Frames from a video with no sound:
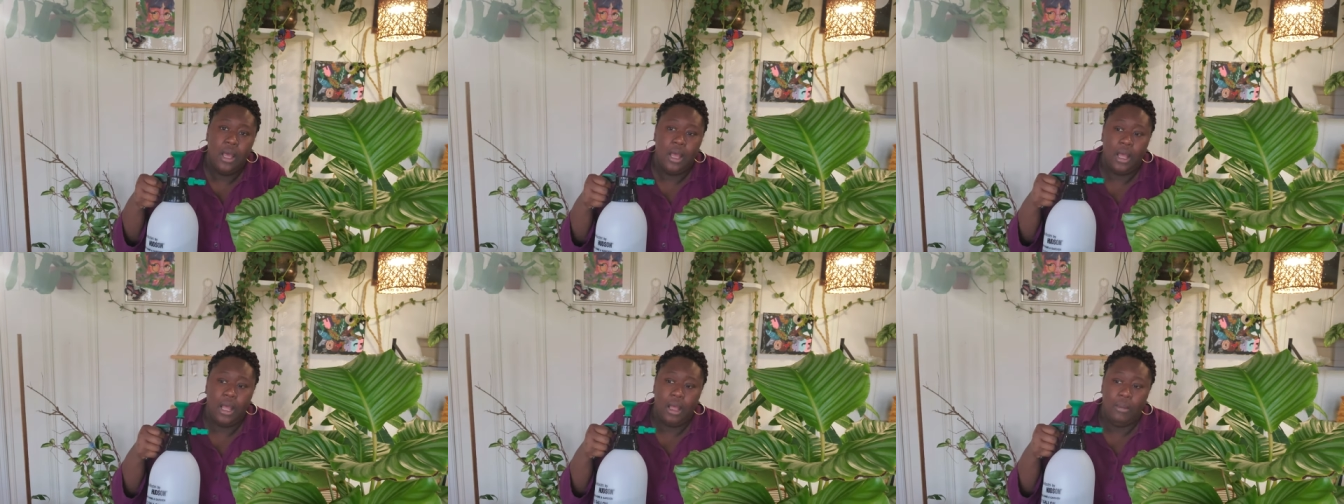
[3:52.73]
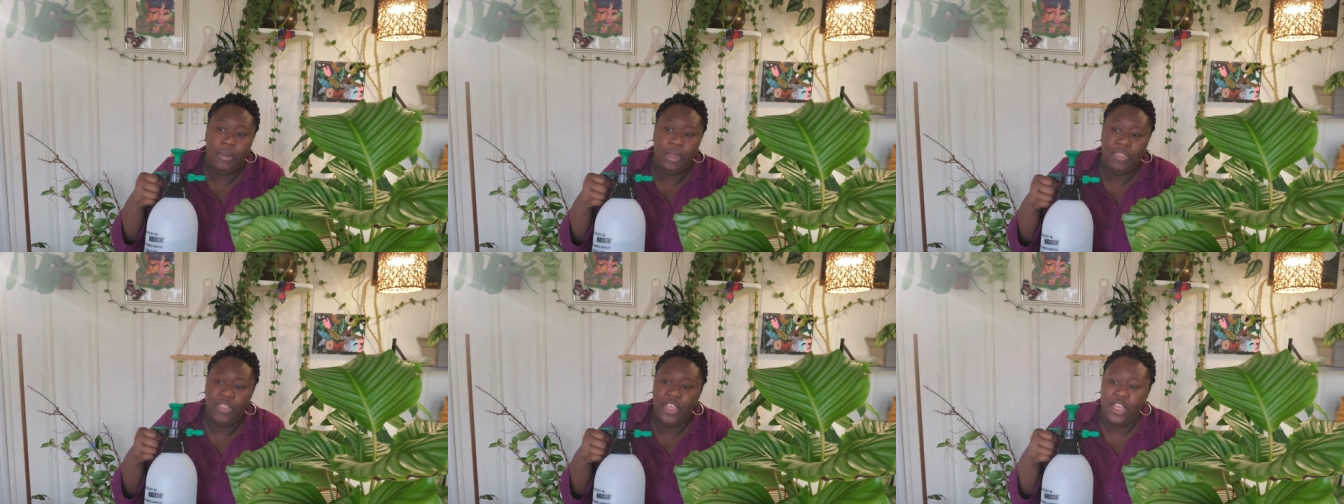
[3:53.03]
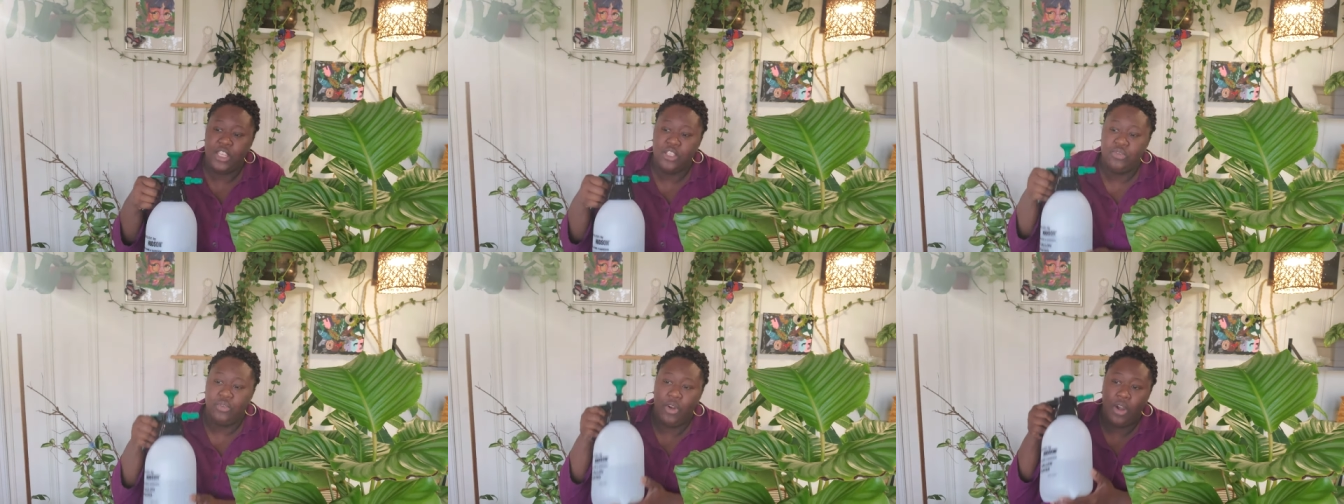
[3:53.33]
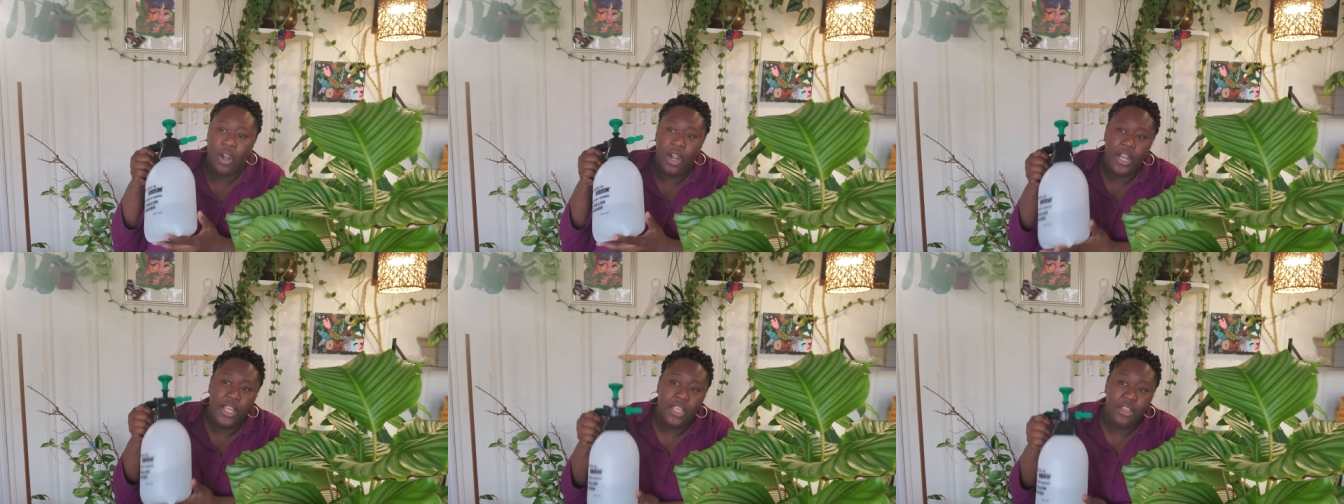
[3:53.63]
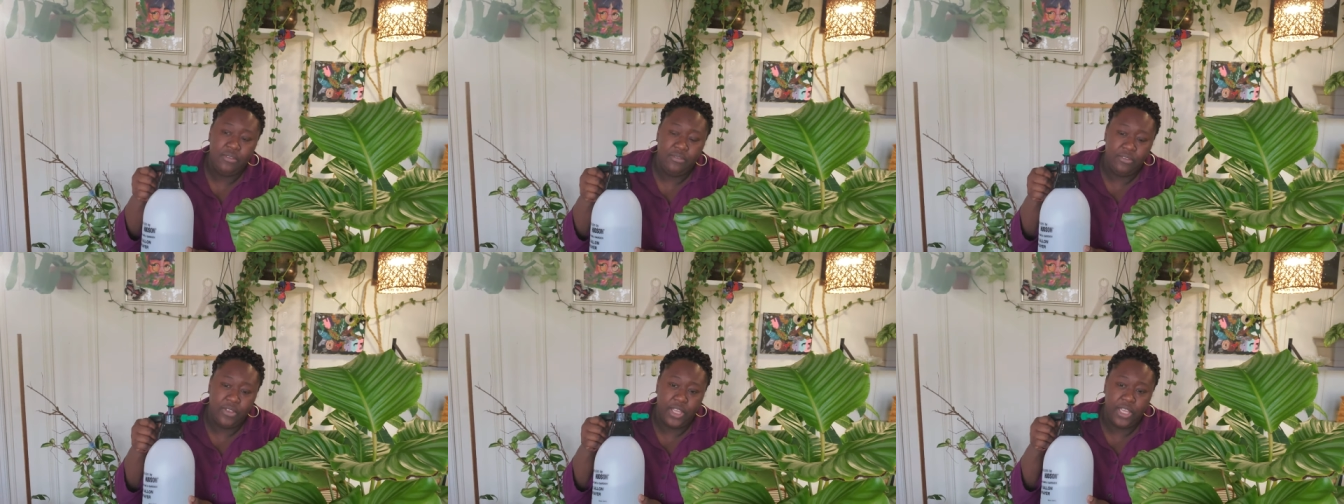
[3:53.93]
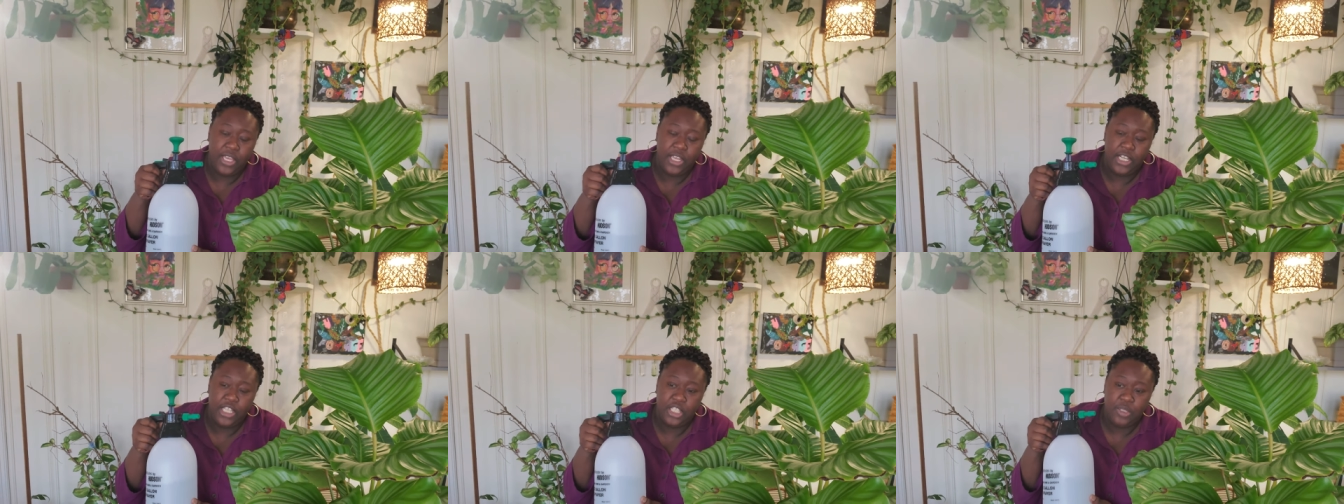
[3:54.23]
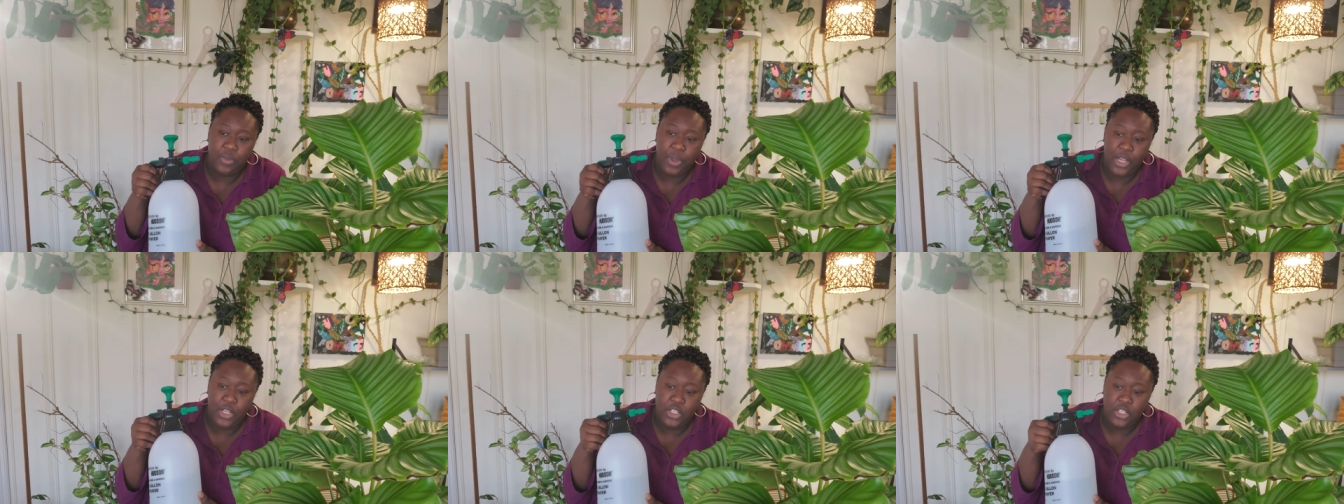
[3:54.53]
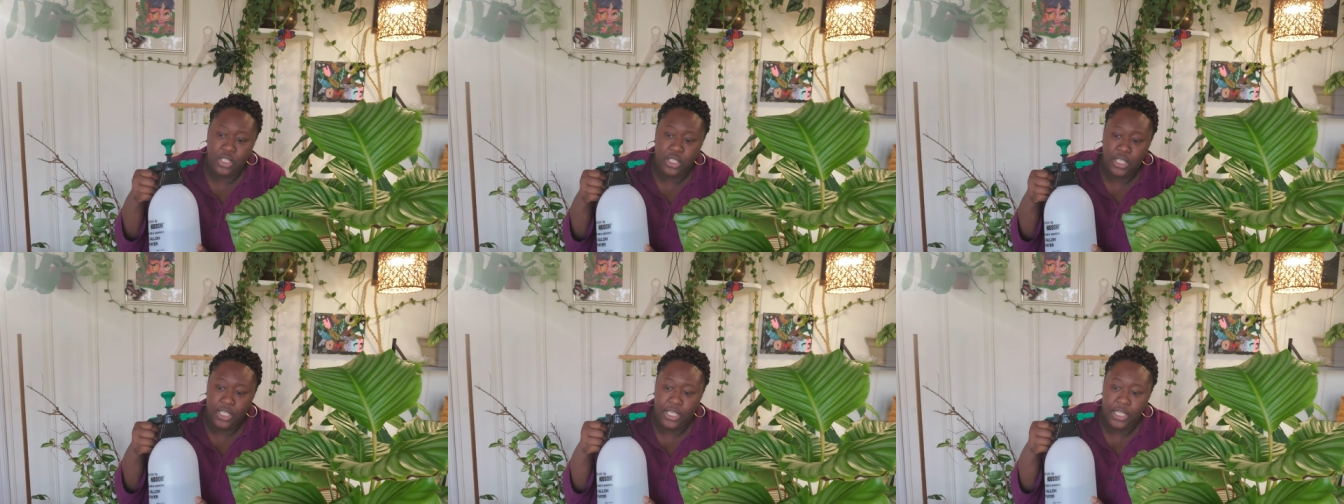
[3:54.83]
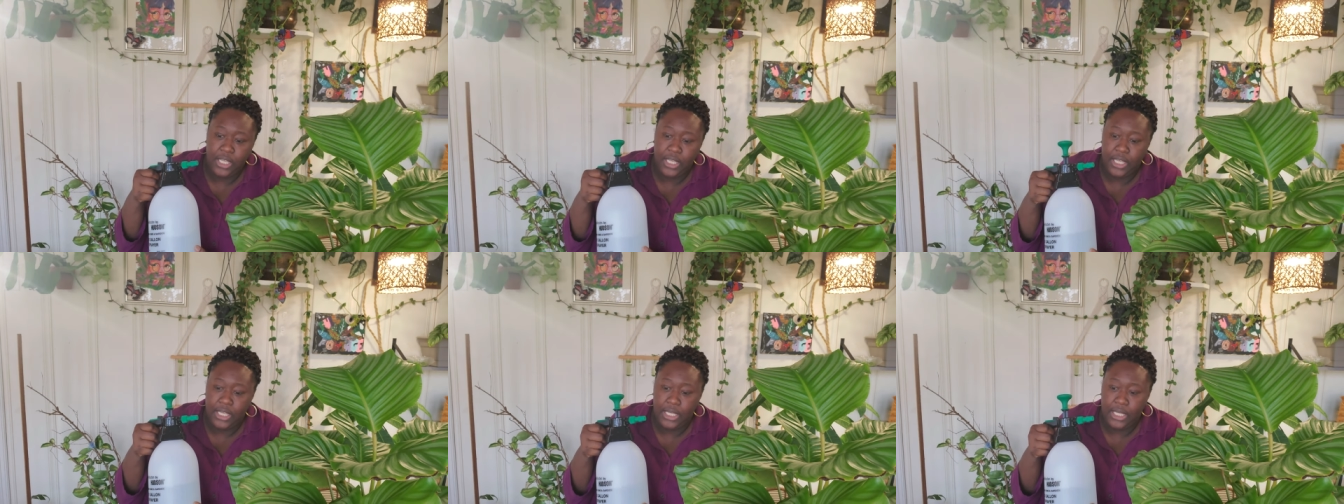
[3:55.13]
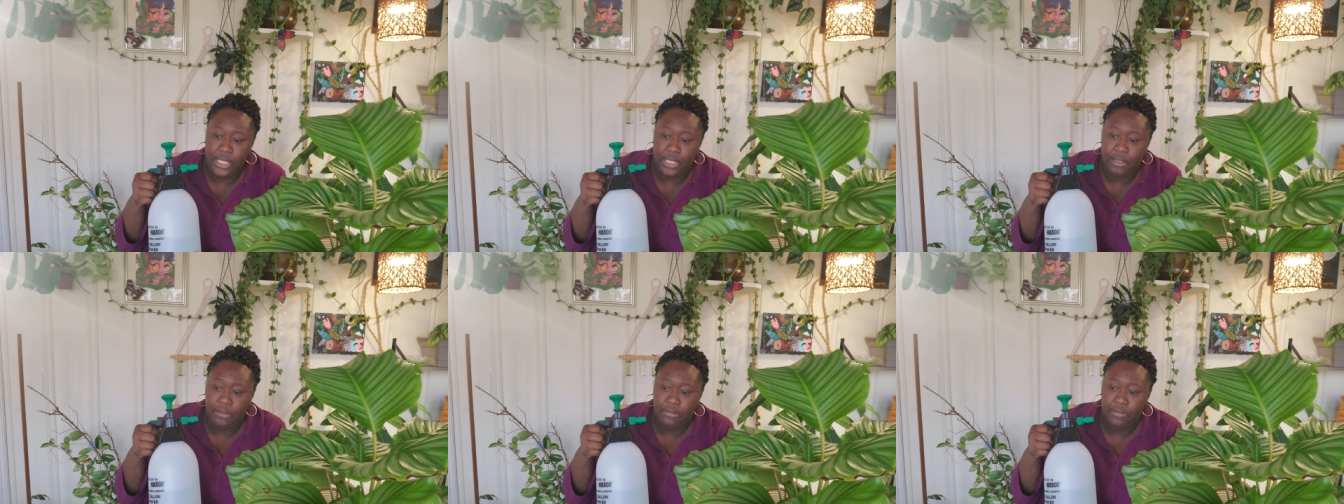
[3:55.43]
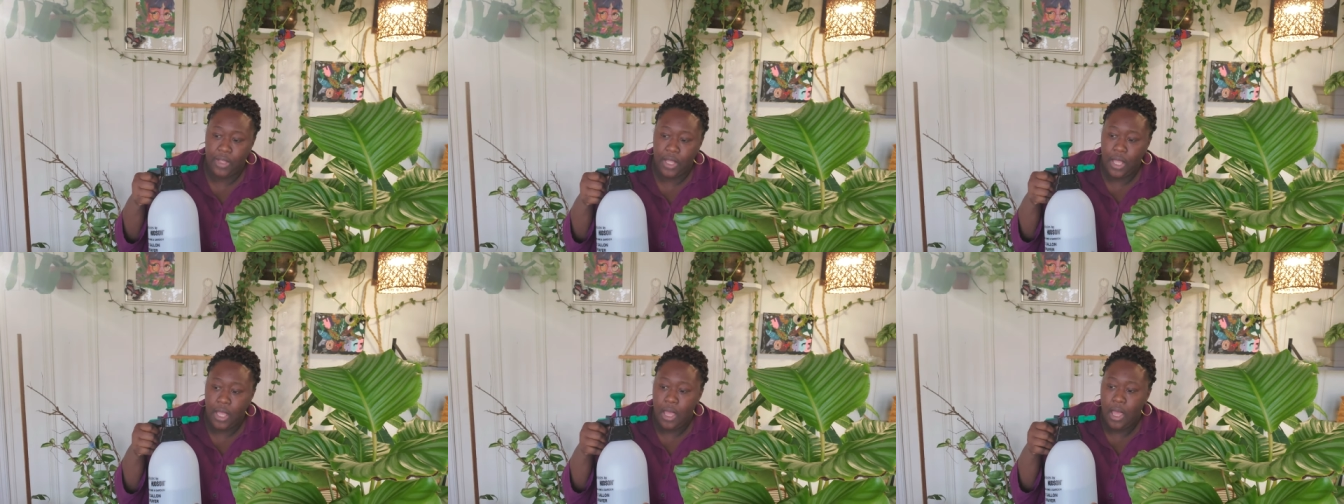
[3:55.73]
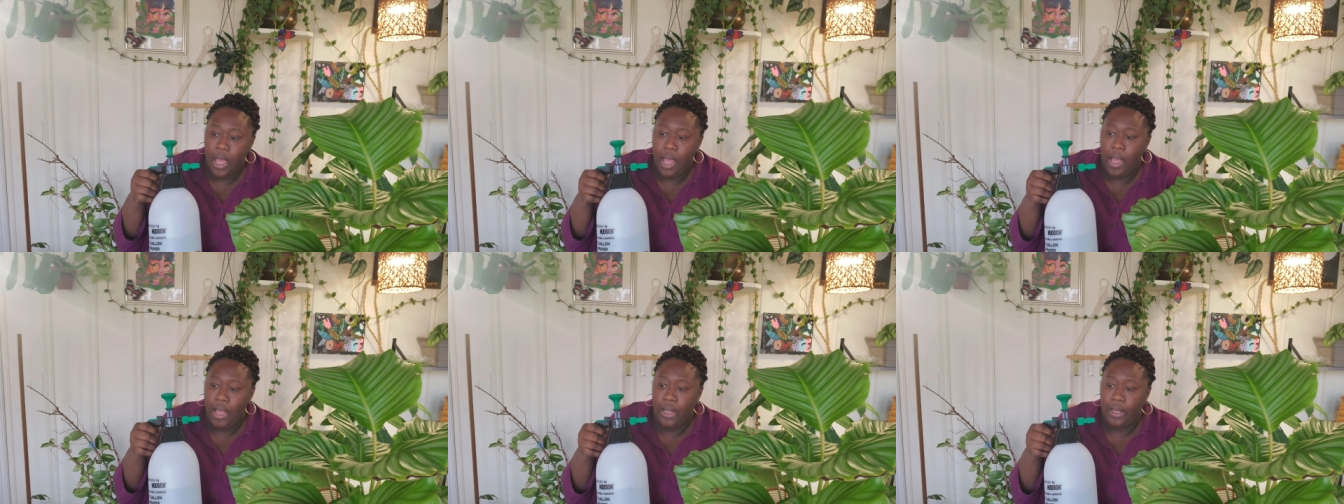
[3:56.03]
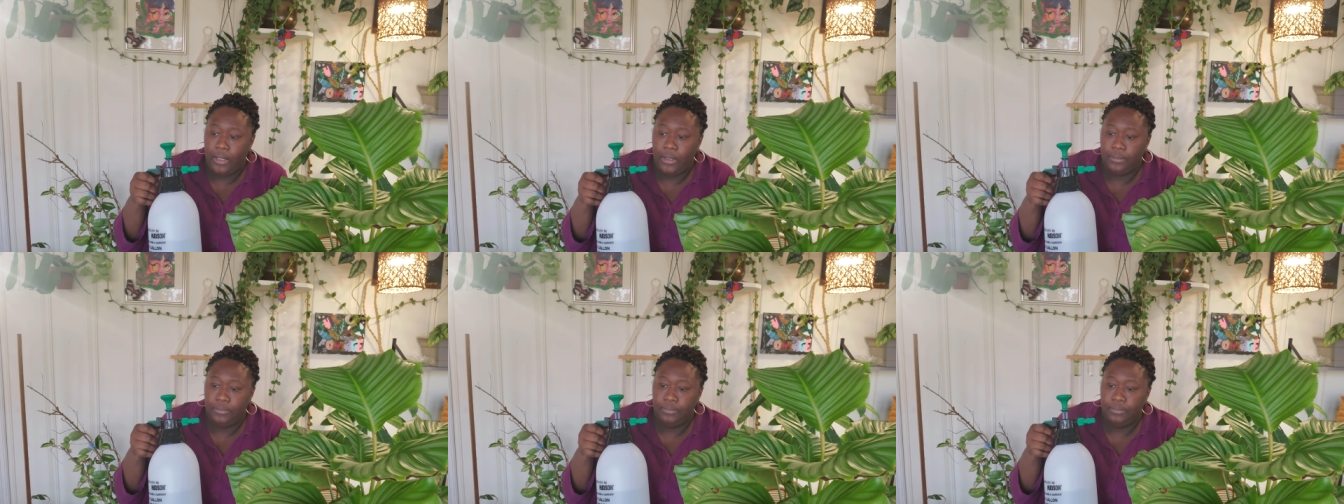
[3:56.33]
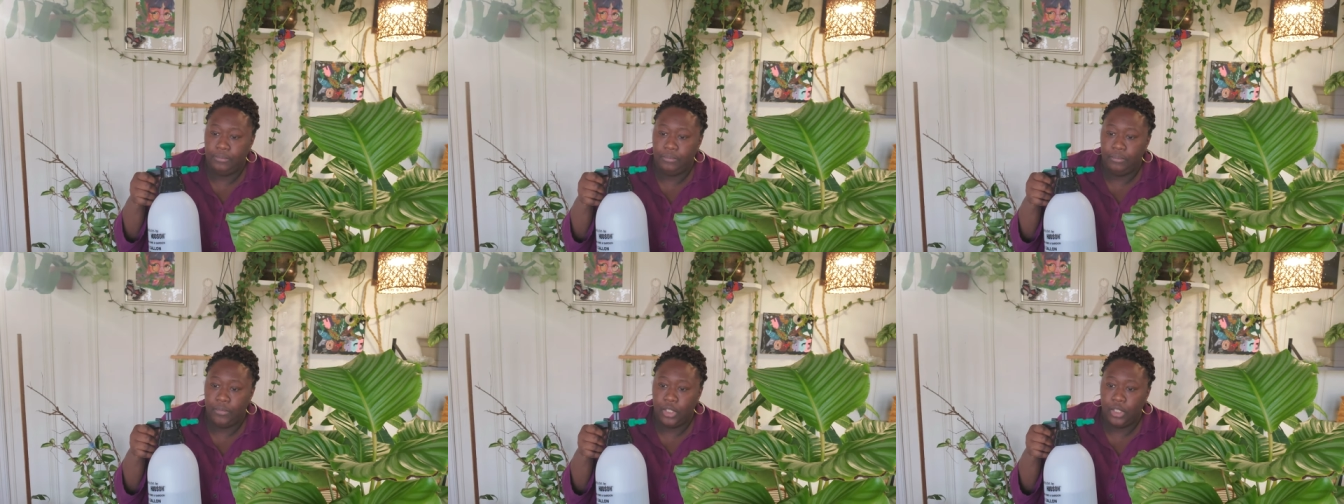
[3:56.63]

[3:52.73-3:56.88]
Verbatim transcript: Um, I think it's very convenient, especially if um,